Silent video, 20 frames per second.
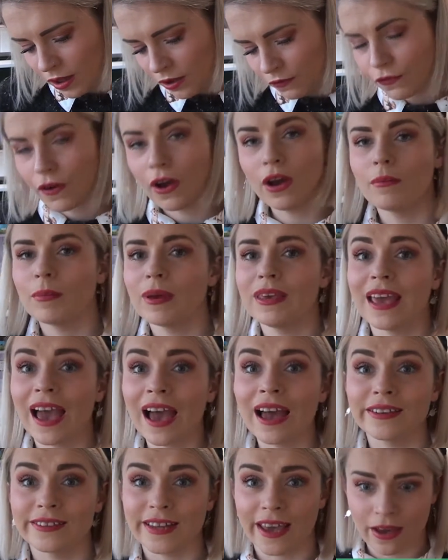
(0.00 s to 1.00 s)

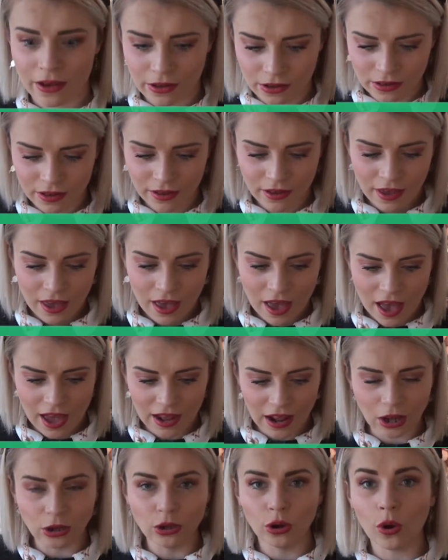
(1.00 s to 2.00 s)
Yarndale.
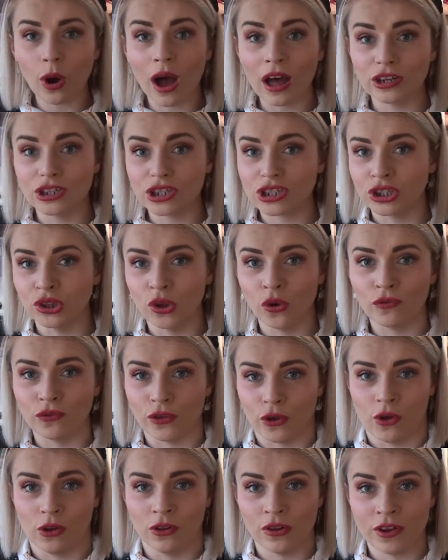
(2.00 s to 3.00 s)
And I just love
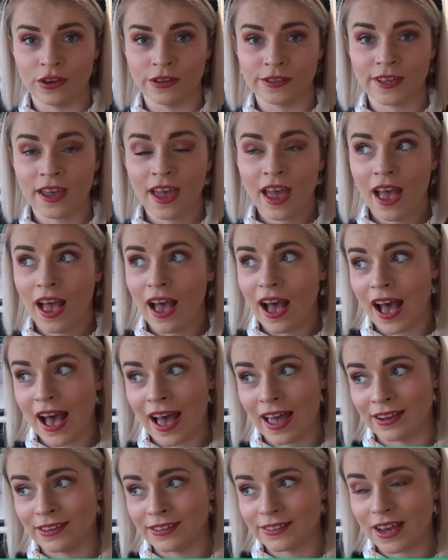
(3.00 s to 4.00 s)
the colours.
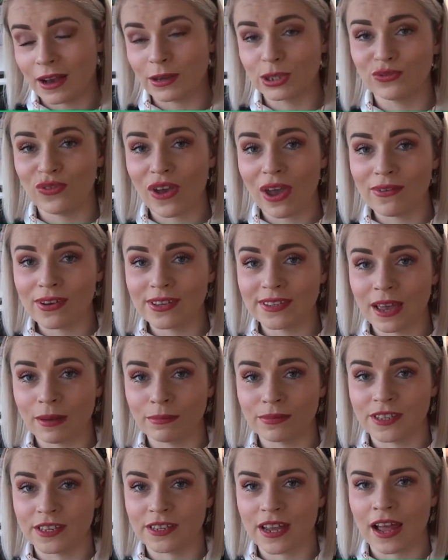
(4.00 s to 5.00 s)
And I was very
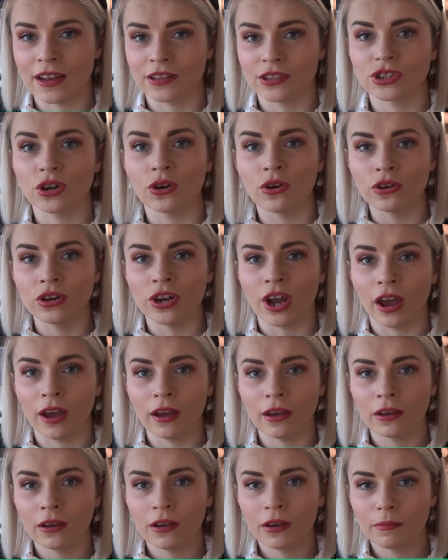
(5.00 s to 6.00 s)
tempted.
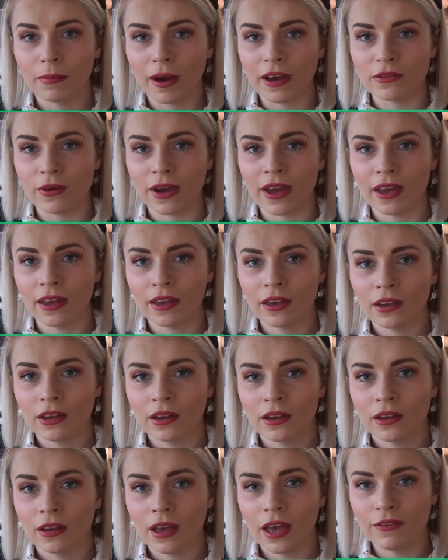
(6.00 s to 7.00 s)
Antonia, by the way,
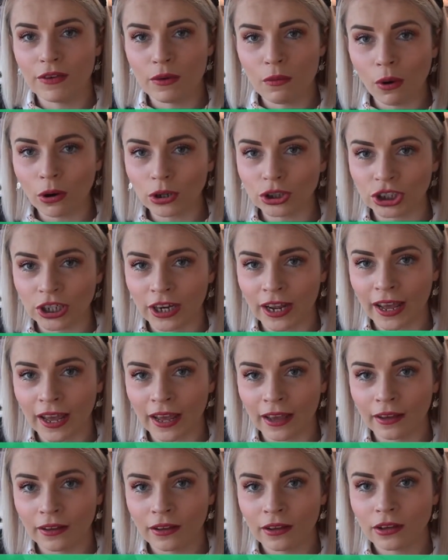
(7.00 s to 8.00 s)
if you're watching
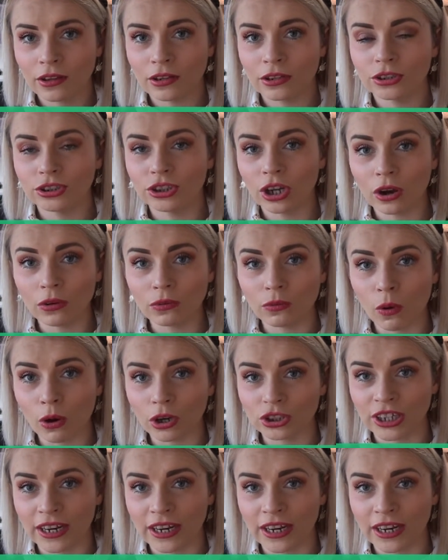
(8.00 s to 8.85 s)
it, don't watch